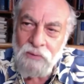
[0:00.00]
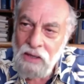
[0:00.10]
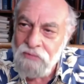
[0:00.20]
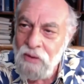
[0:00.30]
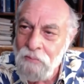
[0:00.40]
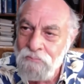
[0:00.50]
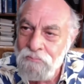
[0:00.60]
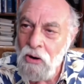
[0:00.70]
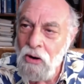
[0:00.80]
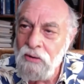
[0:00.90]
As I'm
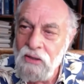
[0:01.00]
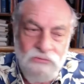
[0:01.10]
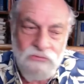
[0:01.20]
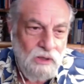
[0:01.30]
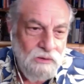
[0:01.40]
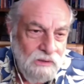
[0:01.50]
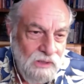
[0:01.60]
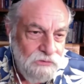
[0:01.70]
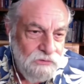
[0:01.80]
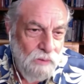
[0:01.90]
parting, so I
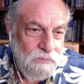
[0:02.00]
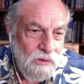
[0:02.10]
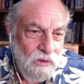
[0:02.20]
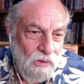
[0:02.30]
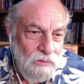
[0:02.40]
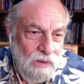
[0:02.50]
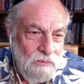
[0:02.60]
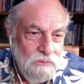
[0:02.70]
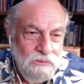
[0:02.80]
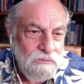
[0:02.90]
guess you want me to go
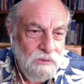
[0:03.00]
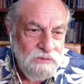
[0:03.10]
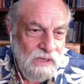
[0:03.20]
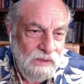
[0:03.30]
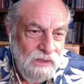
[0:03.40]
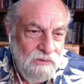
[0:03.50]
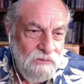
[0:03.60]
now? Is that